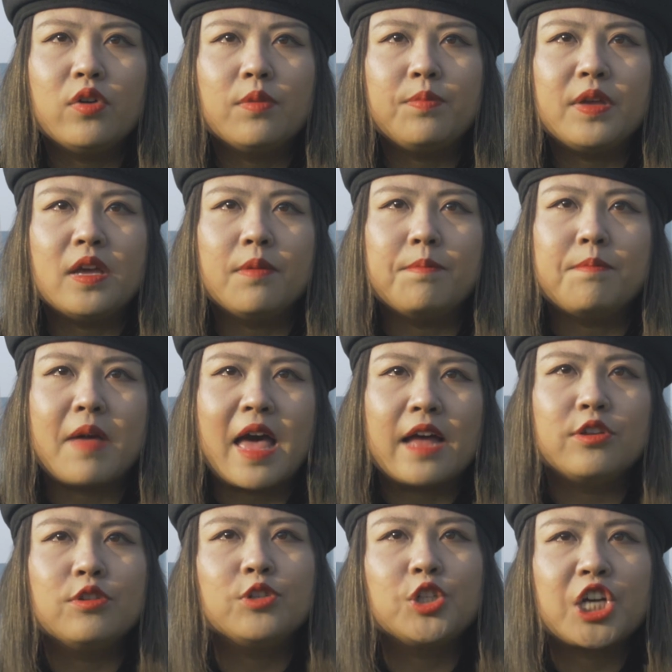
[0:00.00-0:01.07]
will be a
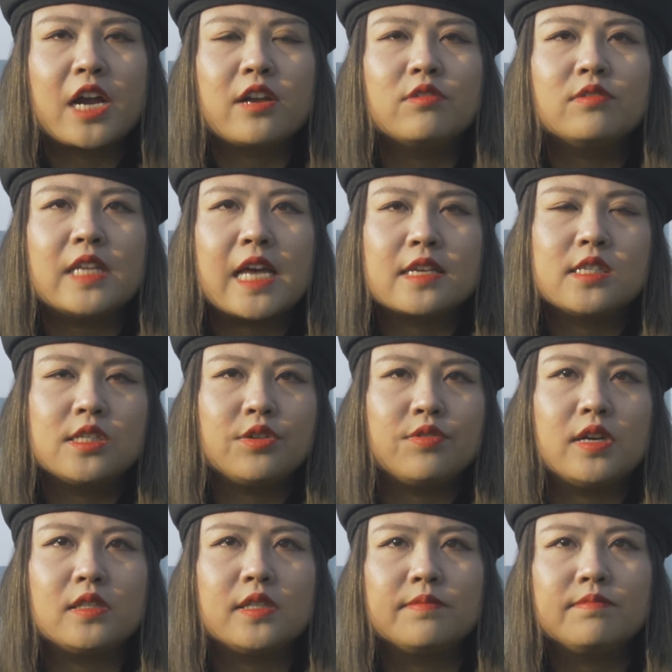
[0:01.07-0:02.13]
menu channel next to
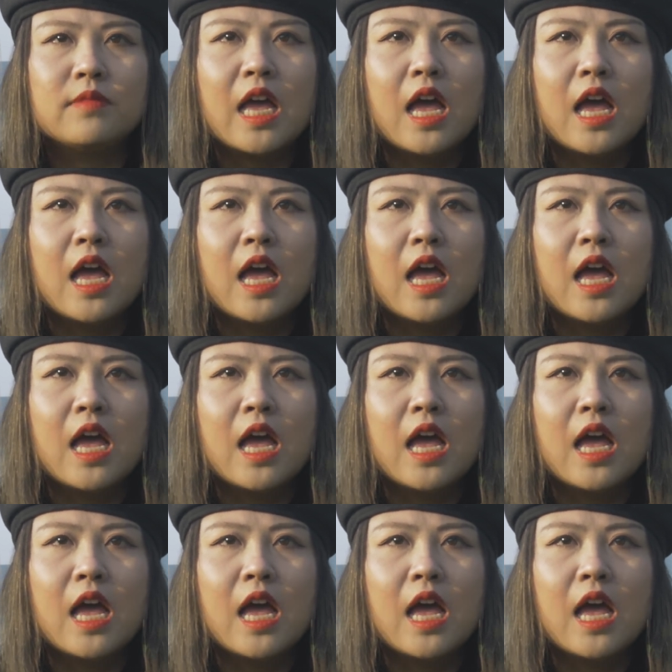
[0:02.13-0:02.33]
it.